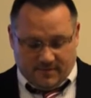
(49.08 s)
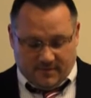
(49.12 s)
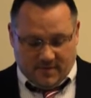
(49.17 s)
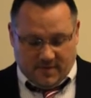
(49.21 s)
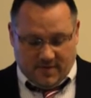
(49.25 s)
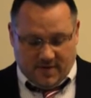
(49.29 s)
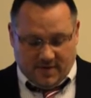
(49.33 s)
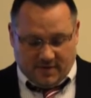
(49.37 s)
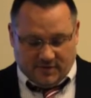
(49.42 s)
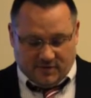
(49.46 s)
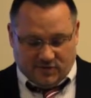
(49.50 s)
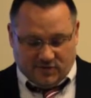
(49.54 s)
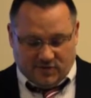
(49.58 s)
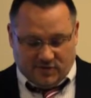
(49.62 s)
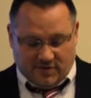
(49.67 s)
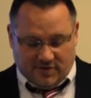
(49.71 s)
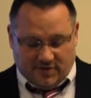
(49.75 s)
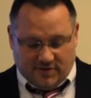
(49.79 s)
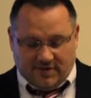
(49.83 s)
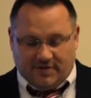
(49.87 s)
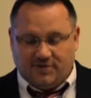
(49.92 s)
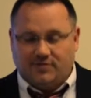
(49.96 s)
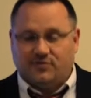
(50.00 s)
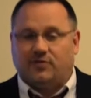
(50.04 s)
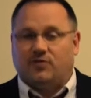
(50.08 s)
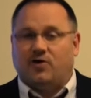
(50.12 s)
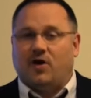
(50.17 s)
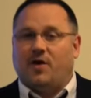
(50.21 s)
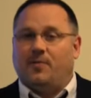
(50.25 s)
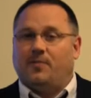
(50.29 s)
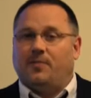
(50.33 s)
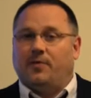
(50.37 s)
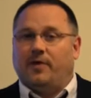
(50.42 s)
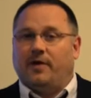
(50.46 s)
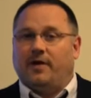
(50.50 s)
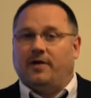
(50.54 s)
is the district
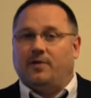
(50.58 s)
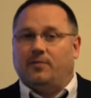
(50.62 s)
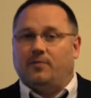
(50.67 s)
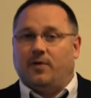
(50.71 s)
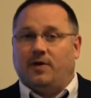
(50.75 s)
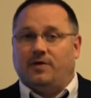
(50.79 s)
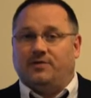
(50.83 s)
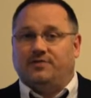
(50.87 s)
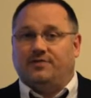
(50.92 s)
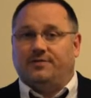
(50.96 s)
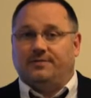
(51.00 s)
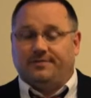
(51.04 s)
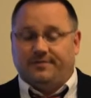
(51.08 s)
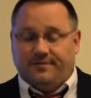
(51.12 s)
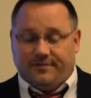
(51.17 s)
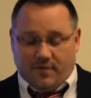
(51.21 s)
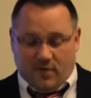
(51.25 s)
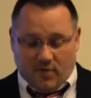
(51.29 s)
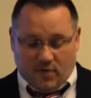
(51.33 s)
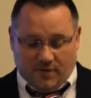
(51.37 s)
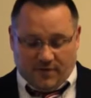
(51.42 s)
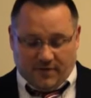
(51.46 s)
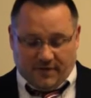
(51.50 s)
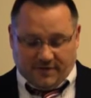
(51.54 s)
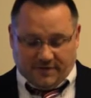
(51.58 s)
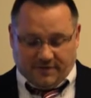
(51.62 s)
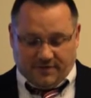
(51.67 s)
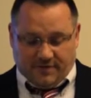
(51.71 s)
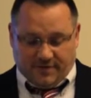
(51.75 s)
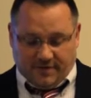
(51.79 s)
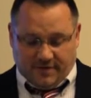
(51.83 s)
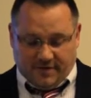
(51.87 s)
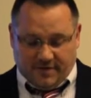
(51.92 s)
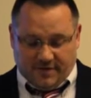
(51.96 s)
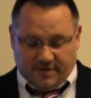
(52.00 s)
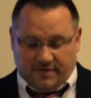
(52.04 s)
operating budget for
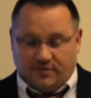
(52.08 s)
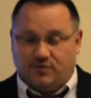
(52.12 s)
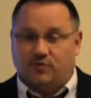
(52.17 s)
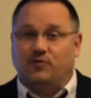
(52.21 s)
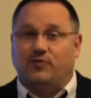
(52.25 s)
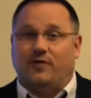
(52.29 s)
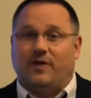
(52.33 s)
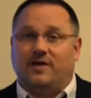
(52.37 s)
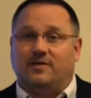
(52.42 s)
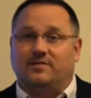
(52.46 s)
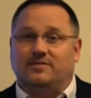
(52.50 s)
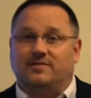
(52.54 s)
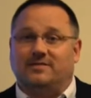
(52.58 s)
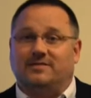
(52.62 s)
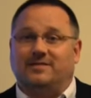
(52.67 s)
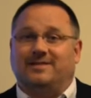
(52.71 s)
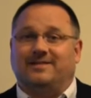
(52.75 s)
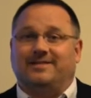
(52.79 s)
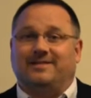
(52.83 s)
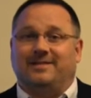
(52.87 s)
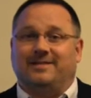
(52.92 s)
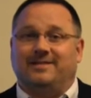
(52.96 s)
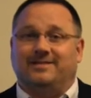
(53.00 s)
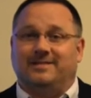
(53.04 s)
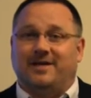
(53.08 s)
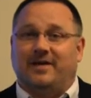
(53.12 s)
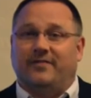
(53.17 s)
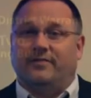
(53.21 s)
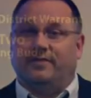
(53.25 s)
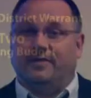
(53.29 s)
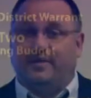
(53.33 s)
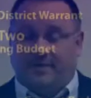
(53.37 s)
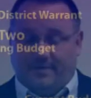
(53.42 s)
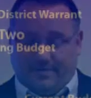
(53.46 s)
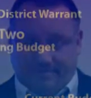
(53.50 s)
fiscal year 2016-17.